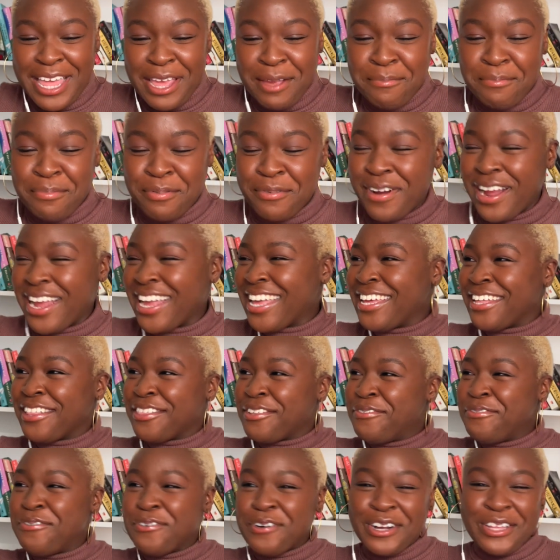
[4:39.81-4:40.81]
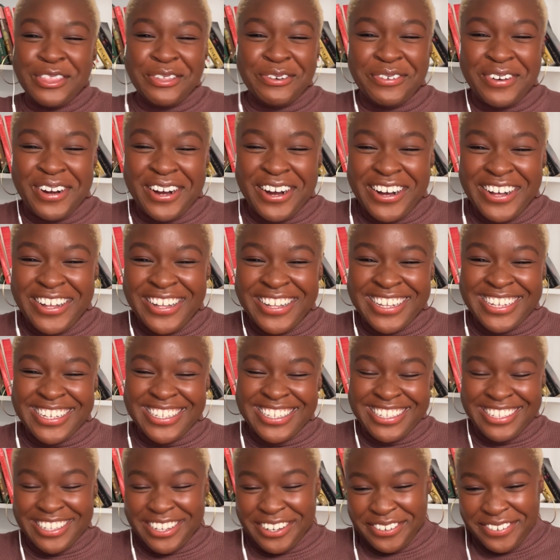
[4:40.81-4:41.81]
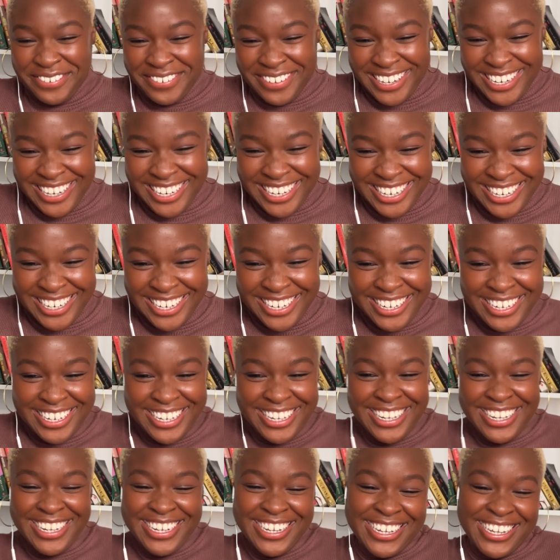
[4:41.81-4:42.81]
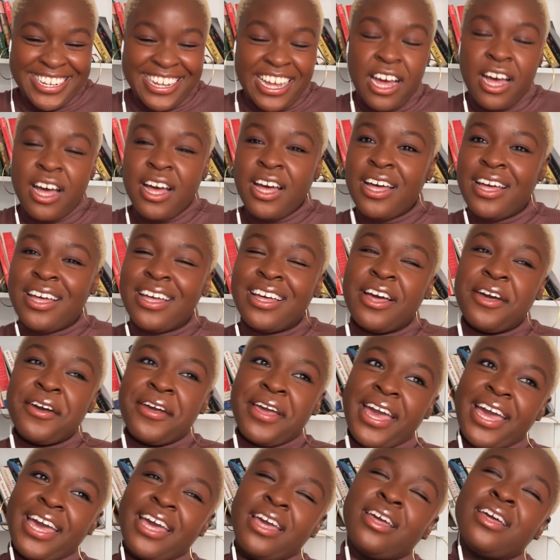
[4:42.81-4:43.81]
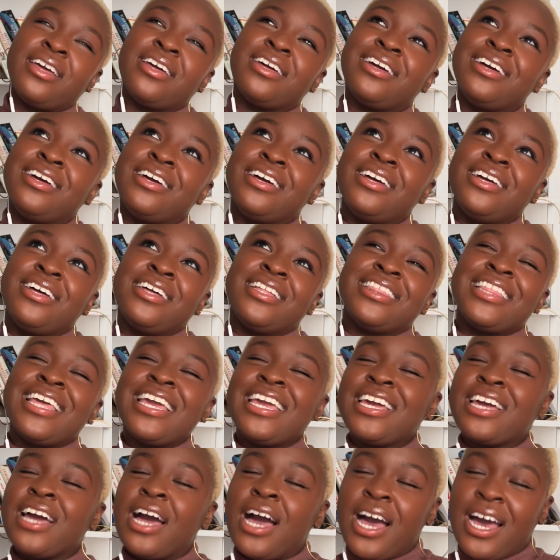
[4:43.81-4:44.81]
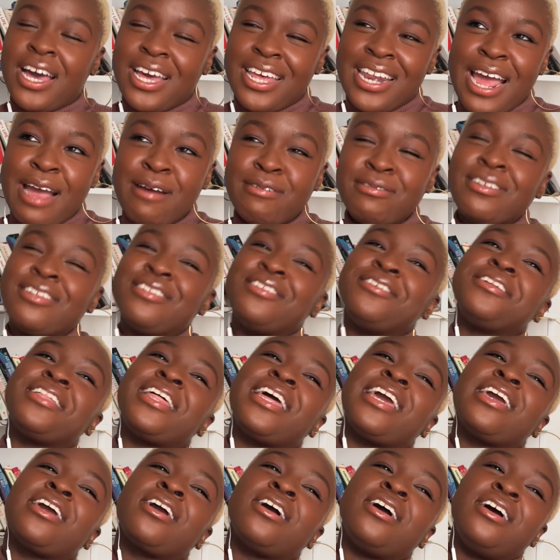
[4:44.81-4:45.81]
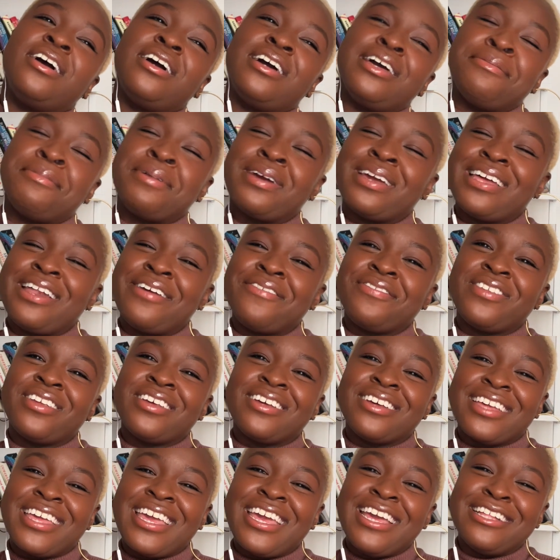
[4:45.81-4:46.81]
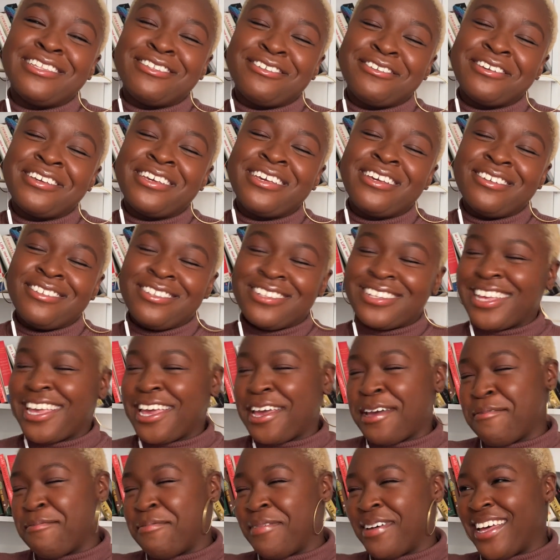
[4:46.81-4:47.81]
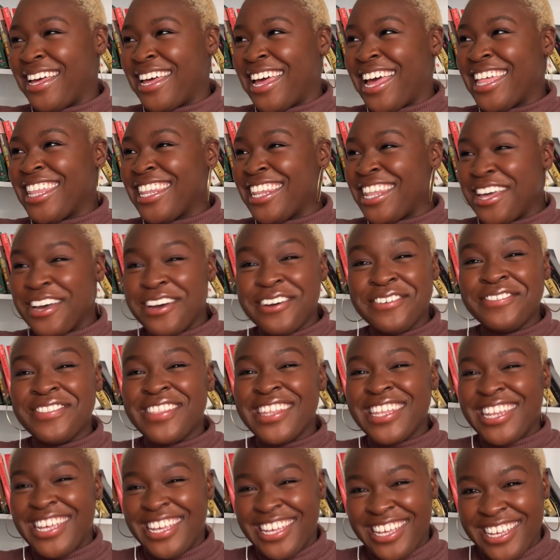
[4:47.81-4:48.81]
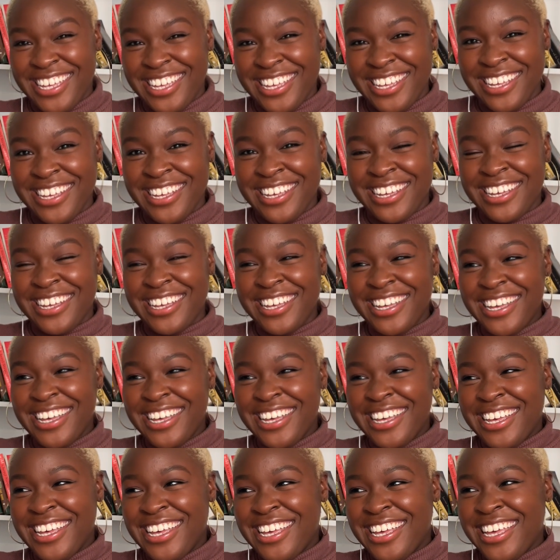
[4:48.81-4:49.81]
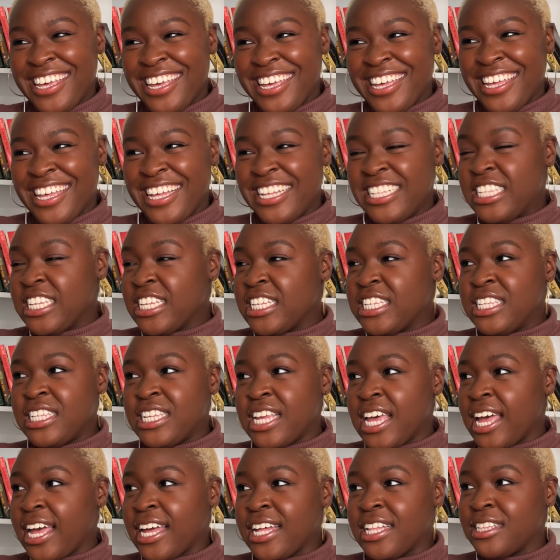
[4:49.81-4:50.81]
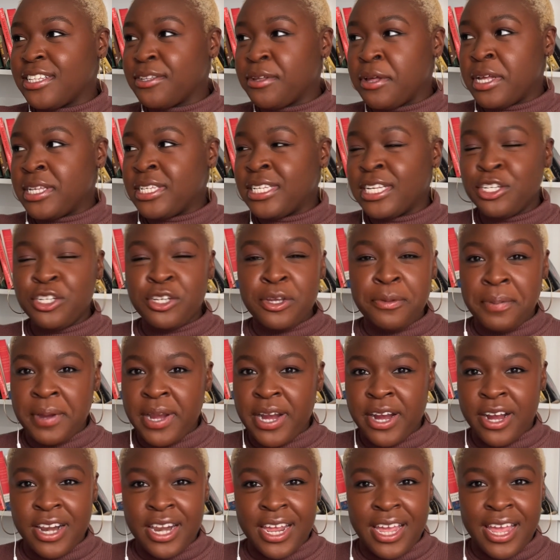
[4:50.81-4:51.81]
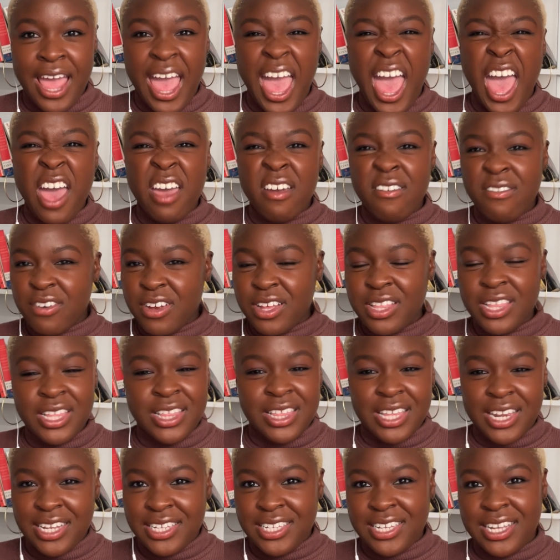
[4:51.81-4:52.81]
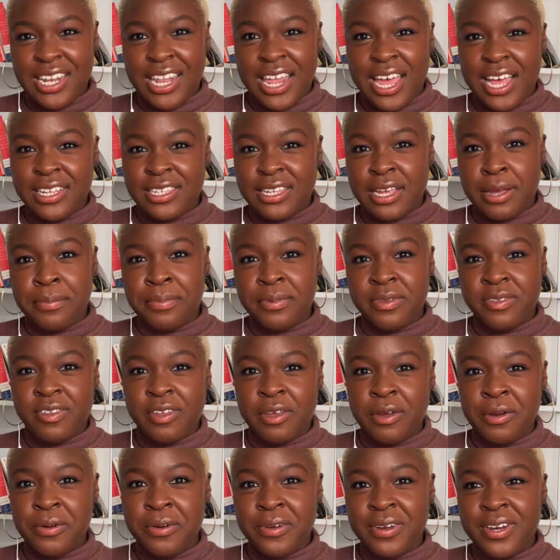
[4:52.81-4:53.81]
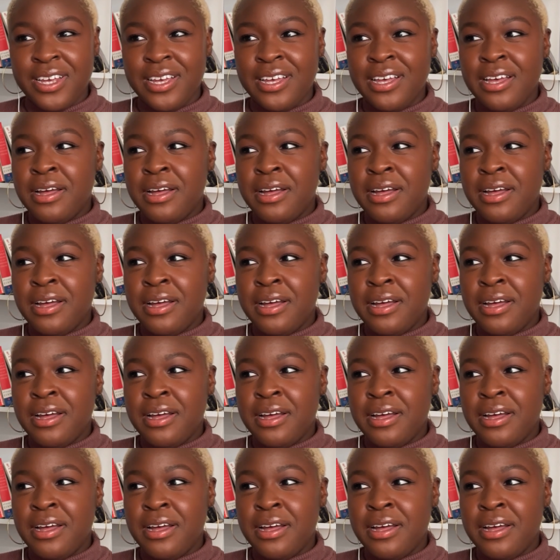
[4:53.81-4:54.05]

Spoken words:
breaking the fourth wall is so funny. Okay, thank God. I was also like, am I gonna have to cancel Kyosuke? But I love that he is exactly essentially parroting everything that I said last episode,